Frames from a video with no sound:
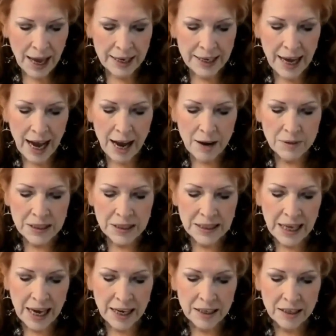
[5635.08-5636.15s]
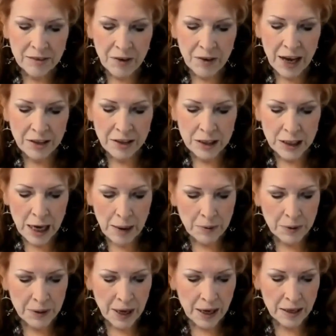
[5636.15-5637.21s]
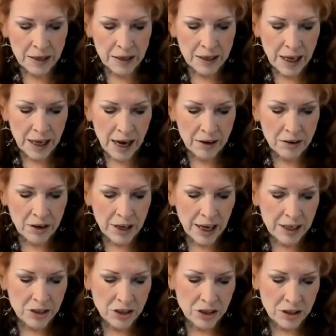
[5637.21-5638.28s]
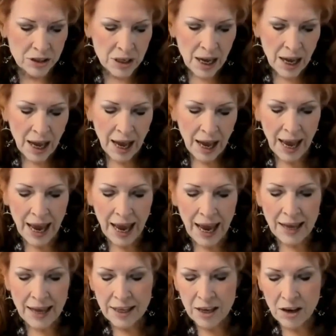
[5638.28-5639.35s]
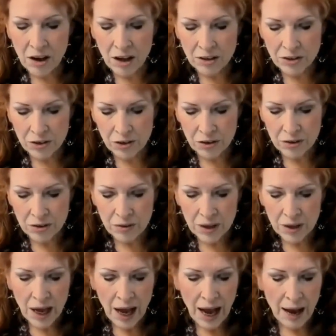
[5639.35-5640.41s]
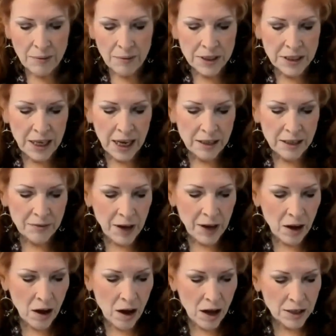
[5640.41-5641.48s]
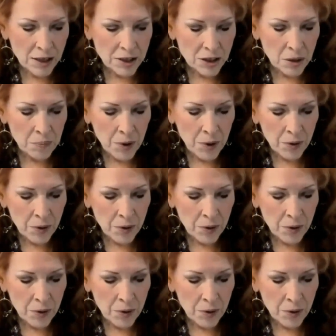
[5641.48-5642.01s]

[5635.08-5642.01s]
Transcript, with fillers: And I will sanctify the tabernacle of the congregation and the altar. I will sanctify also